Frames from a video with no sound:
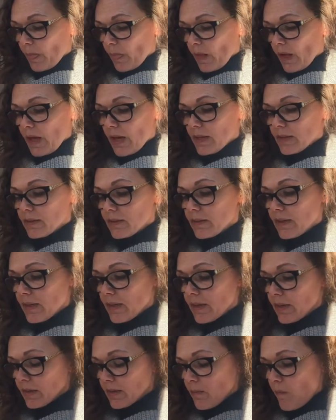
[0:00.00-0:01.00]
I
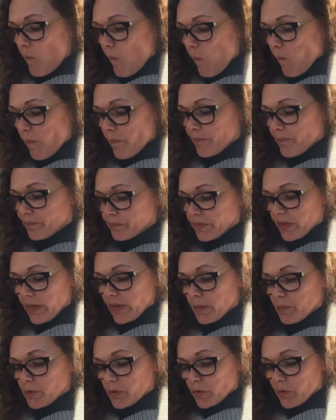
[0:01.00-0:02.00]
think I
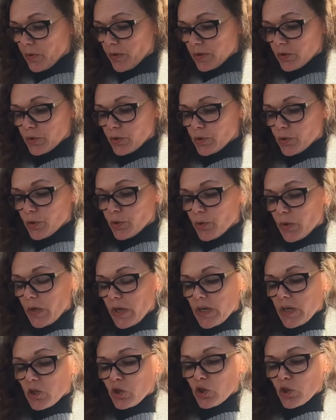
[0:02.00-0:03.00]
am going to do
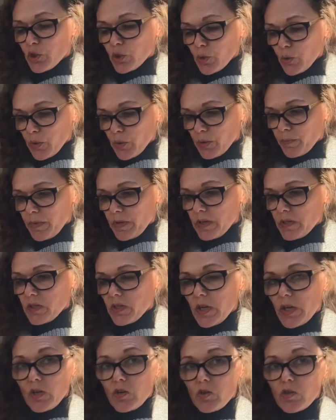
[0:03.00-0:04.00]
a short
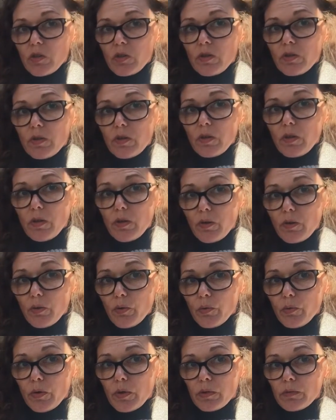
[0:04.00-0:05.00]
meditation, not a
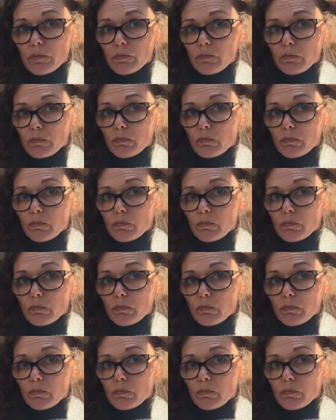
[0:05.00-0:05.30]
long one.